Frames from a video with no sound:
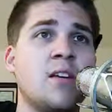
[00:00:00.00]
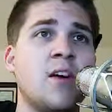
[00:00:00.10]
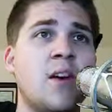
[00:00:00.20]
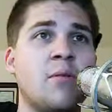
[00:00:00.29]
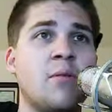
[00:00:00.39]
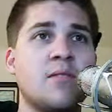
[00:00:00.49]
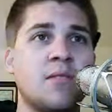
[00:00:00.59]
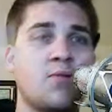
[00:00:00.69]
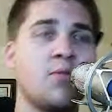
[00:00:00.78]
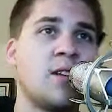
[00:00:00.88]
how we said it's
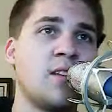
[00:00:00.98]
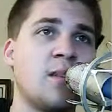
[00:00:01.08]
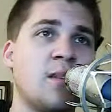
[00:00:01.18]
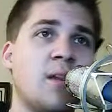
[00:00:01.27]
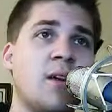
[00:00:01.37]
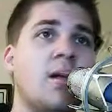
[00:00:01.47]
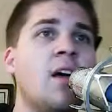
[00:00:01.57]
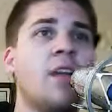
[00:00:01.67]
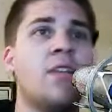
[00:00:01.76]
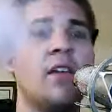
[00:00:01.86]
reflected about
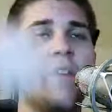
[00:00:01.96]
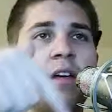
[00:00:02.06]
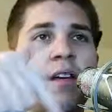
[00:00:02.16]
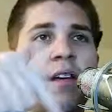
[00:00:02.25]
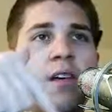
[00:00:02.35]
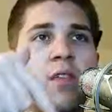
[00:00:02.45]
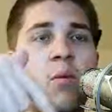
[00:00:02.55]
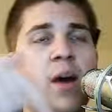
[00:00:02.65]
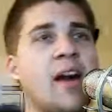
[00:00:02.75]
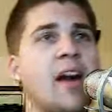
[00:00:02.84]
the
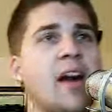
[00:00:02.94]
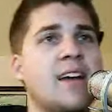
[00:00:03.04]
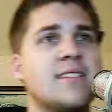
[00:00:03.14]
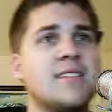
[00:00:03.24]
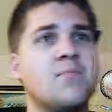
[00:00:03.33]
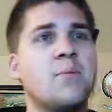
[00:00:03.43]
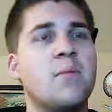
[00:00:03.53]
y-axis.